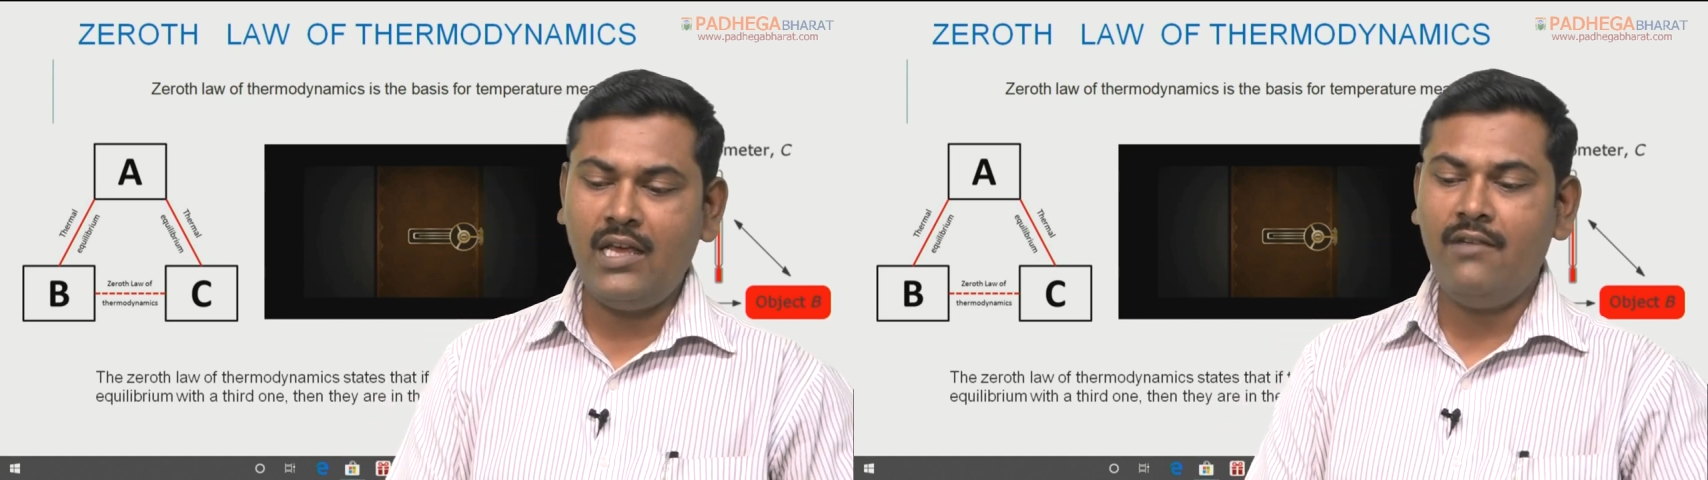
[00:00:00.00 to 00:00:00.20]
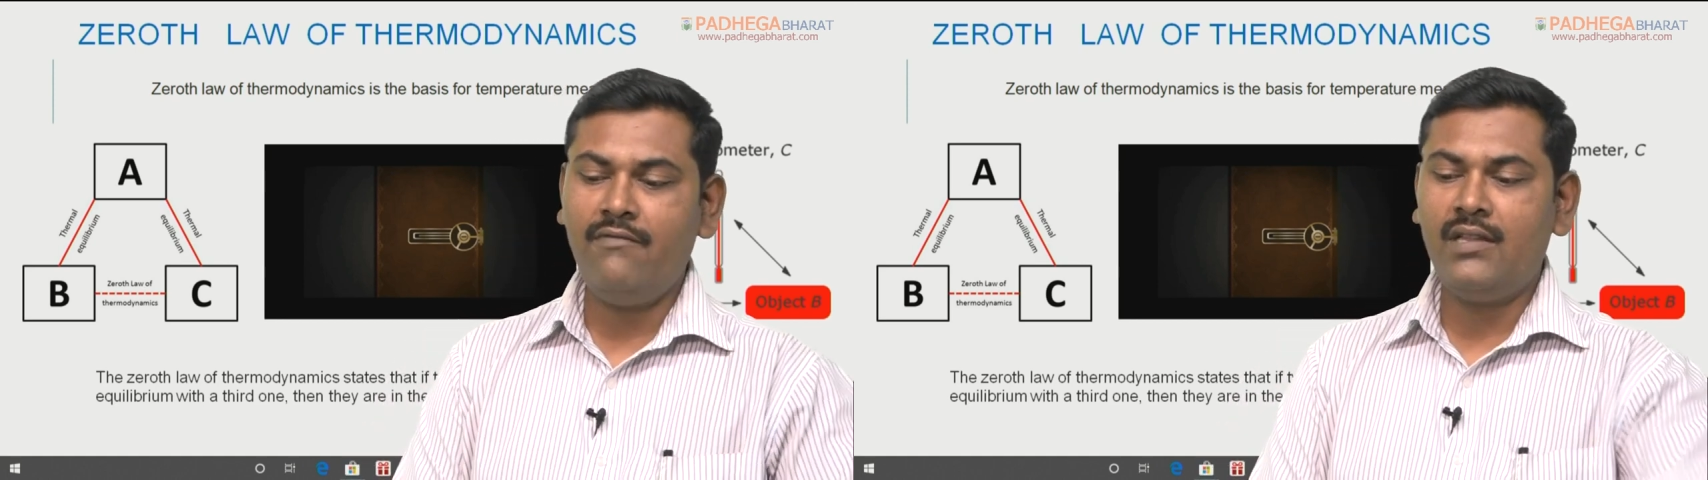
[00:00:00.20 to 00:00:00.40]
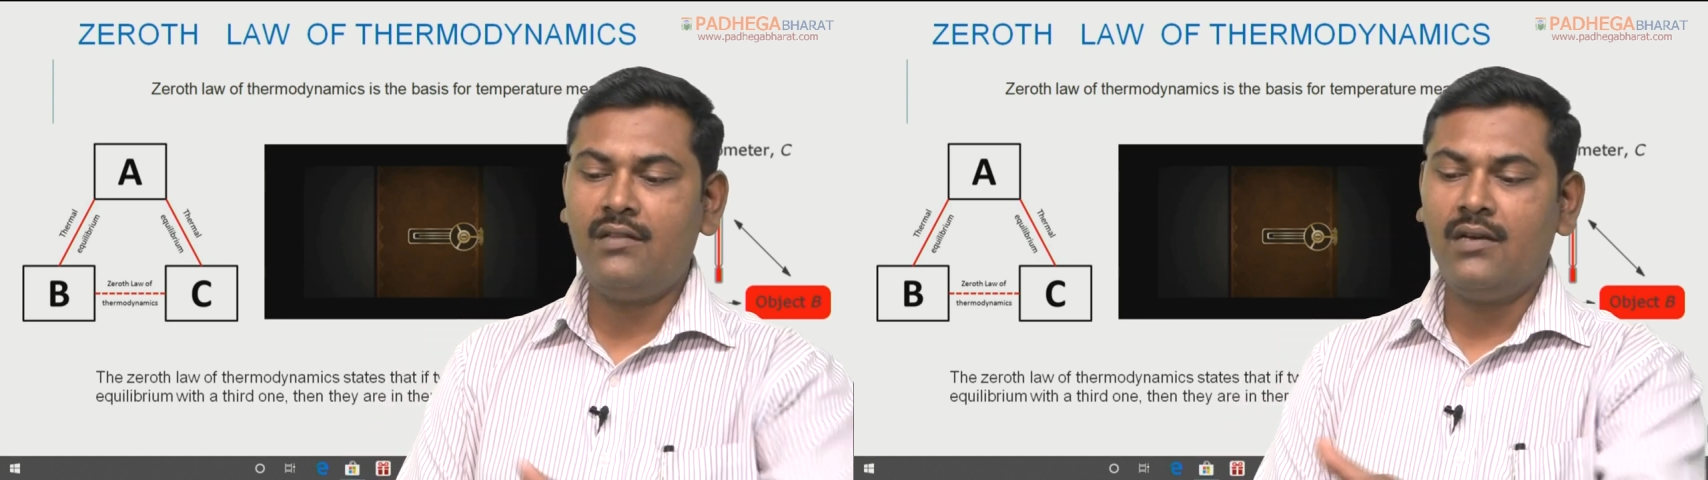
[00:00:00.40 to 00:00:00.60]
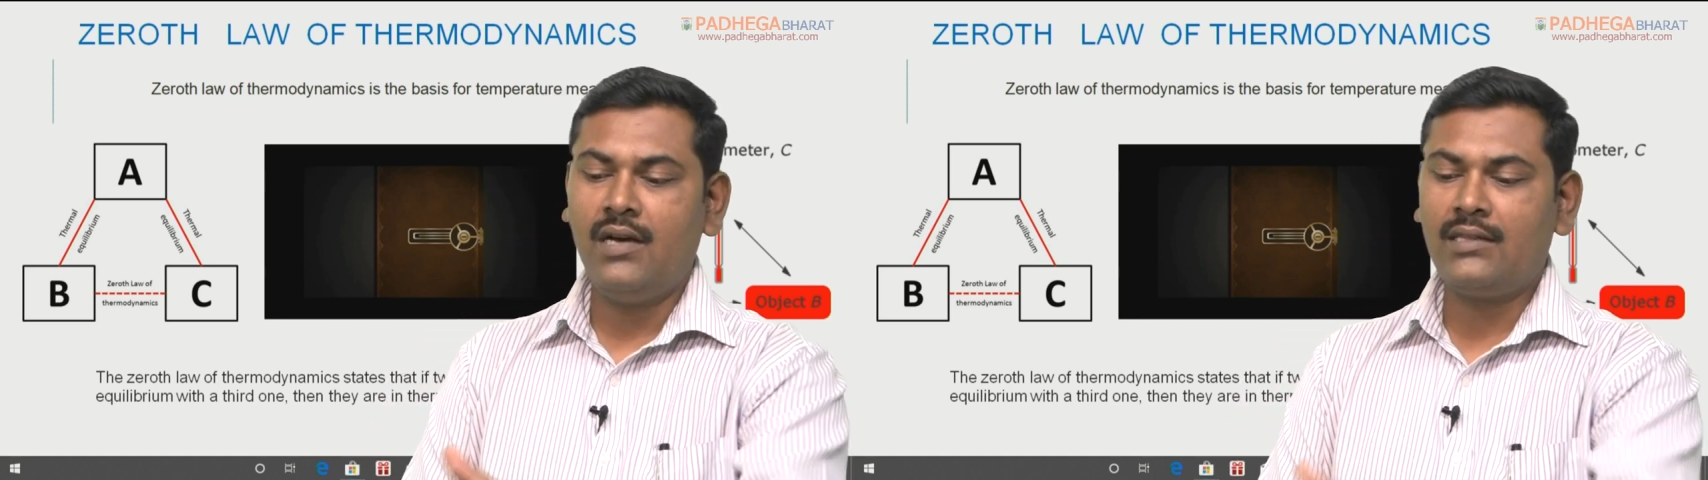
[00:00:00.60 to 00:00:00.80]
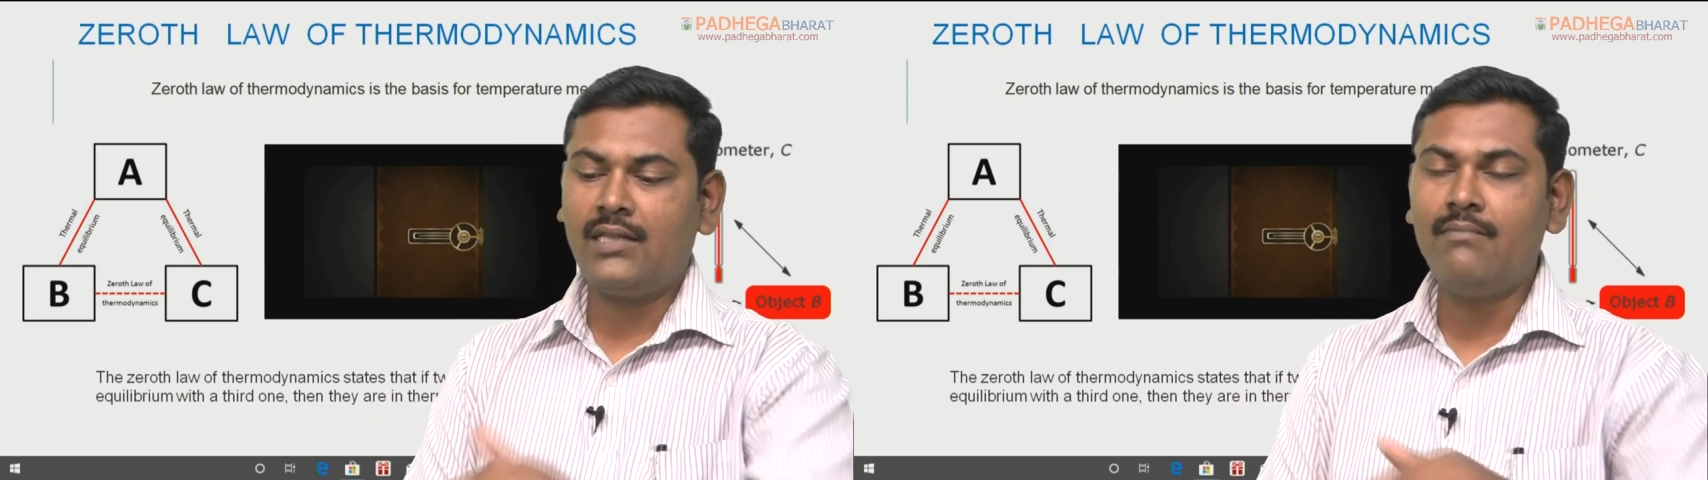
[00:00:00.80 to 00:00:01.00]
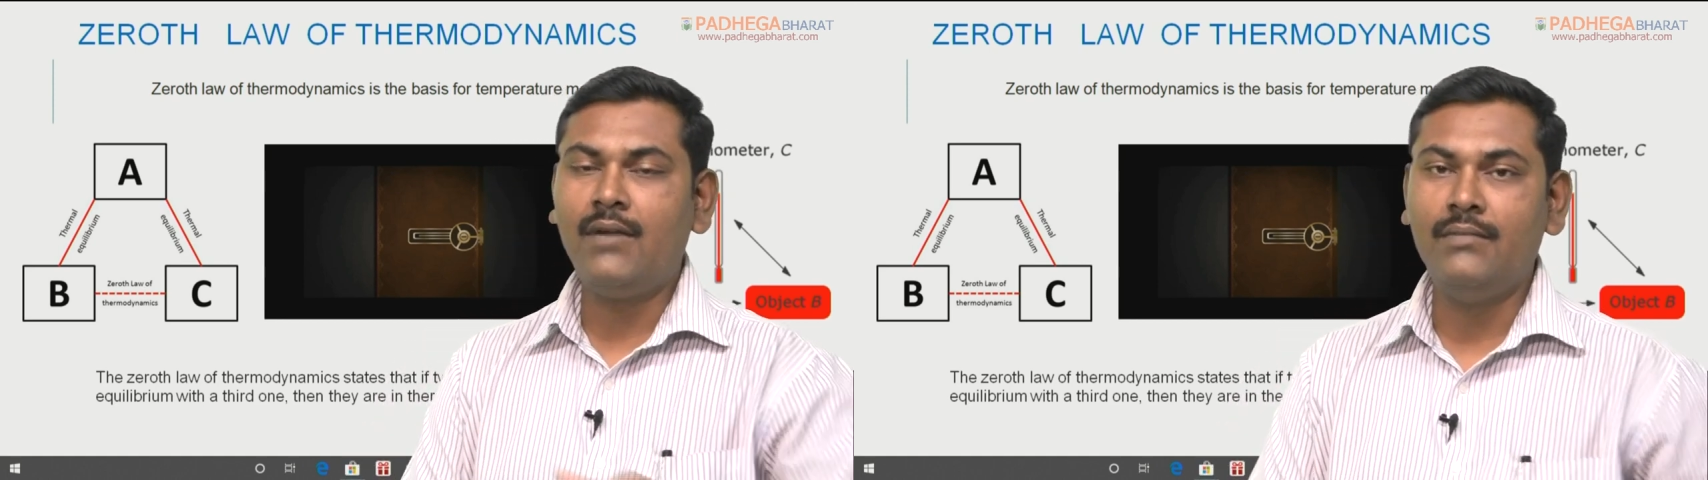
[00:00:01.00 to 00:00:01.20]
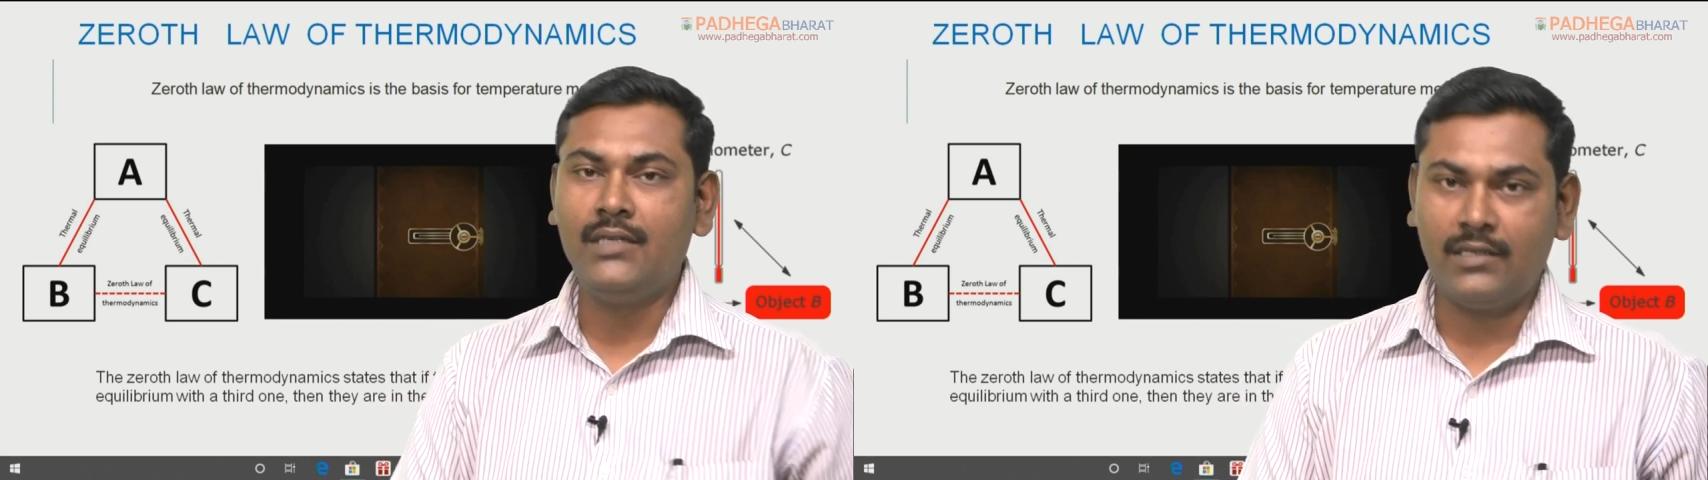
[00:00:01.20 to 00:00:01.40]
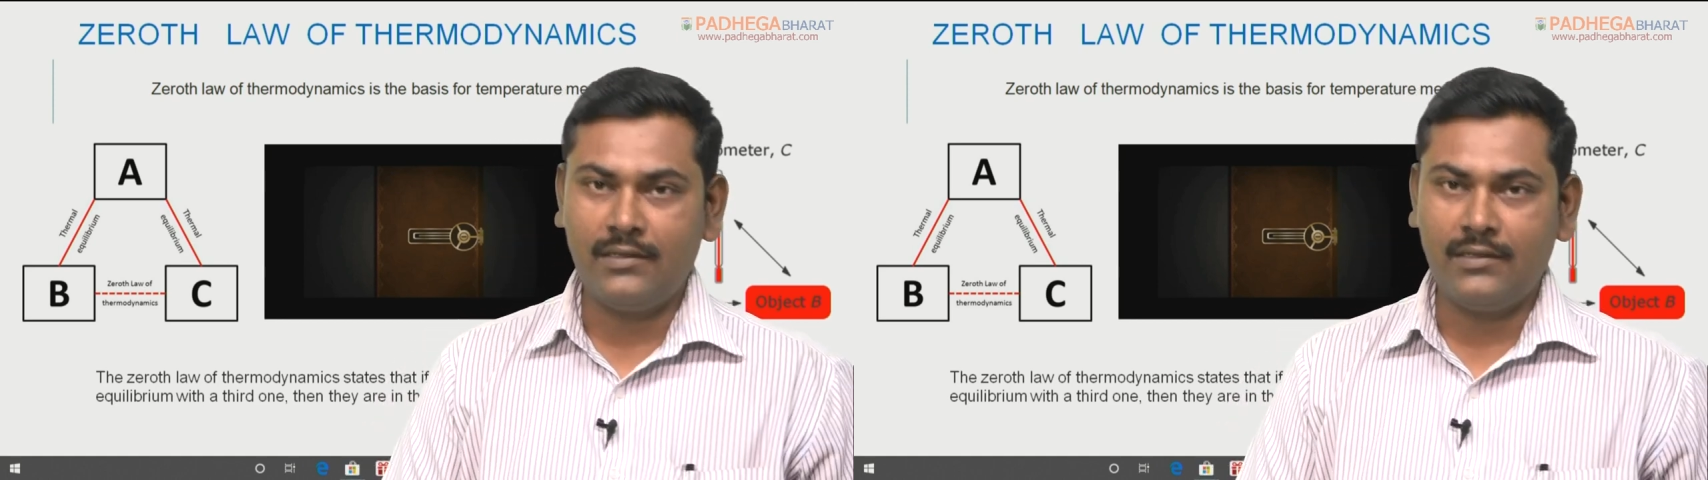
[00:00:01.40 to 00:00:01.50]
A with a thermometer.